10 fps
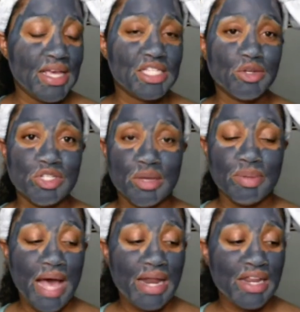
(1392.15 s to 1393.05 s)
So she
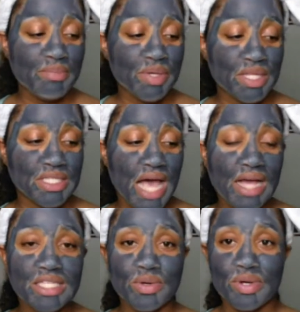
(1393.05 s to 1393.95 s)
applied it and put
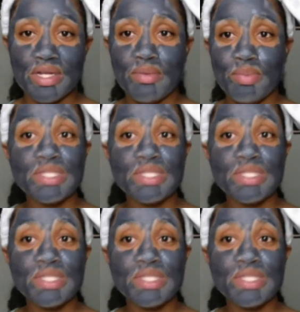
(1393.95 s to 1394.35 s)
socks on